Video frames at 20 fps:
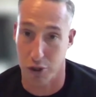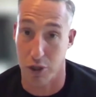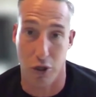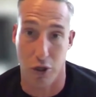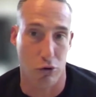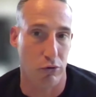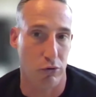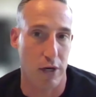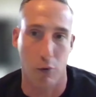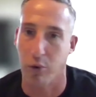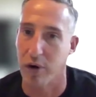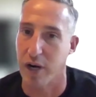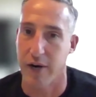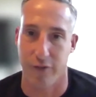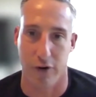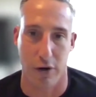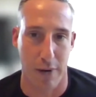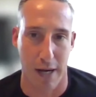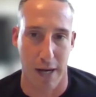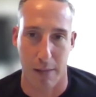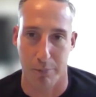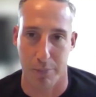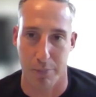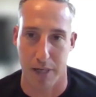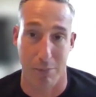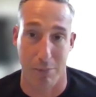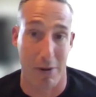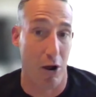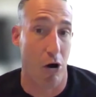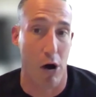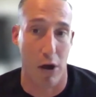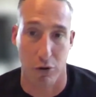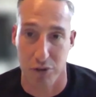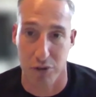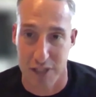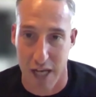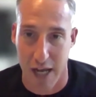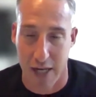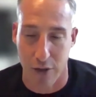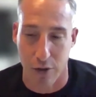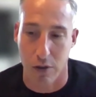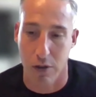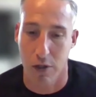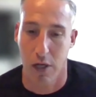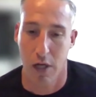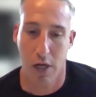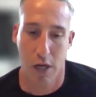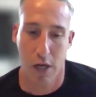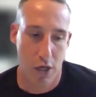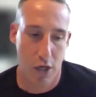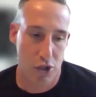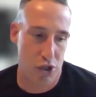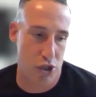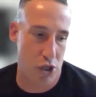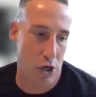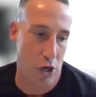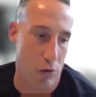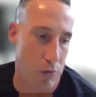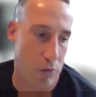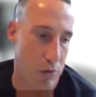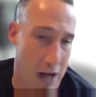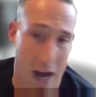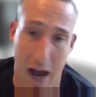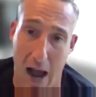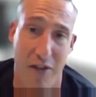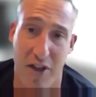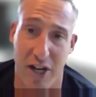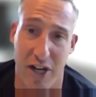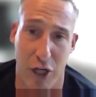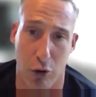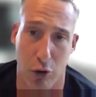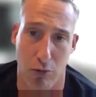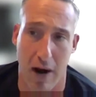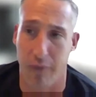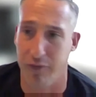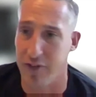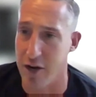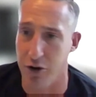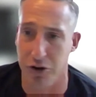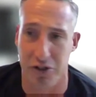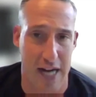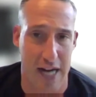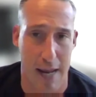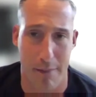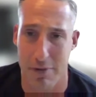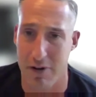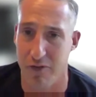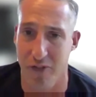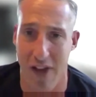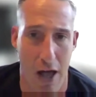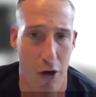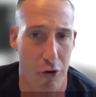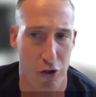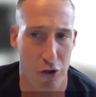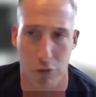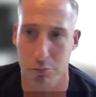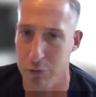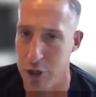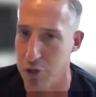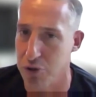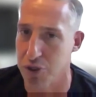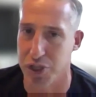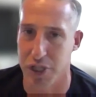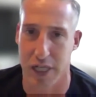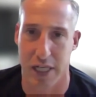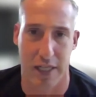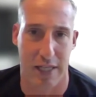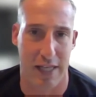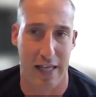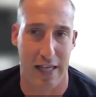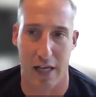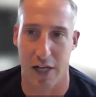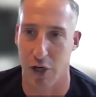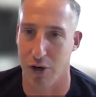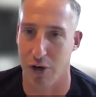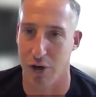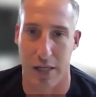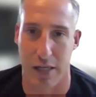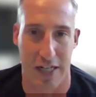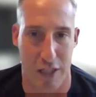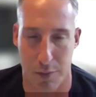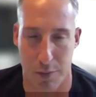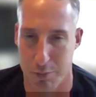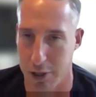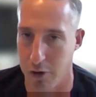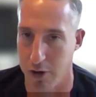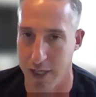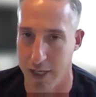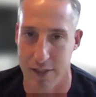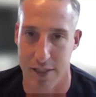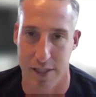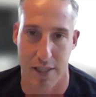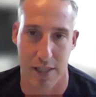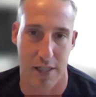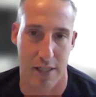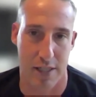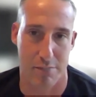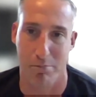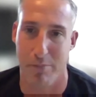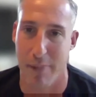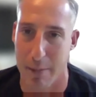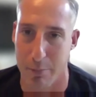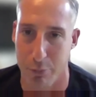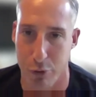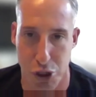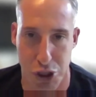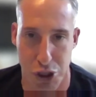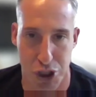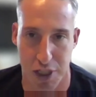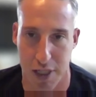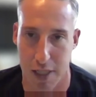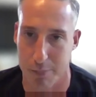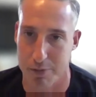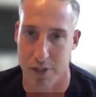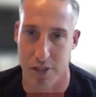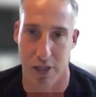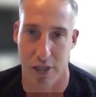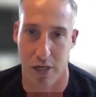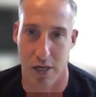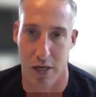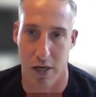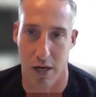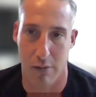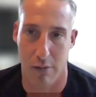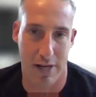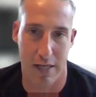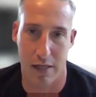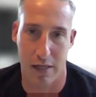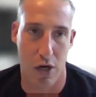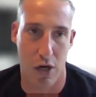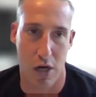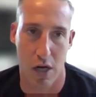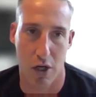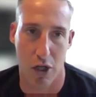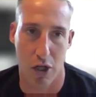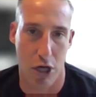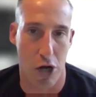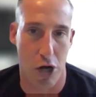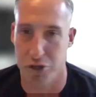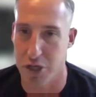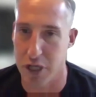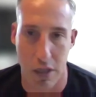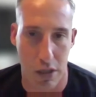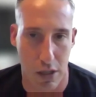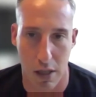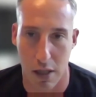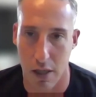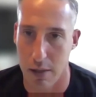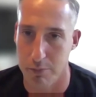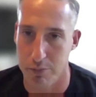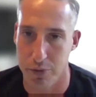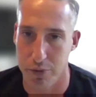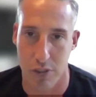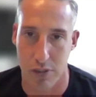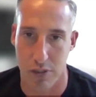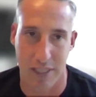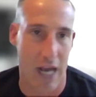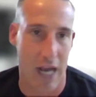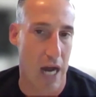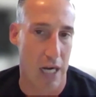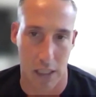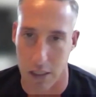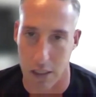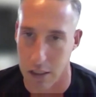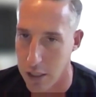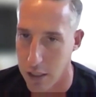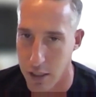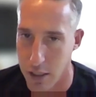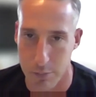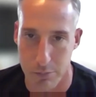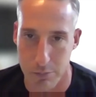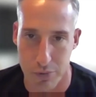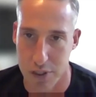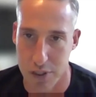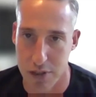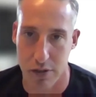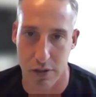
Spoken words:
decree, whatever it might be, my auto title. So I think you're right. The entertainment value, music, and experiences, memberships. I mean, country clubs, yacht clubs.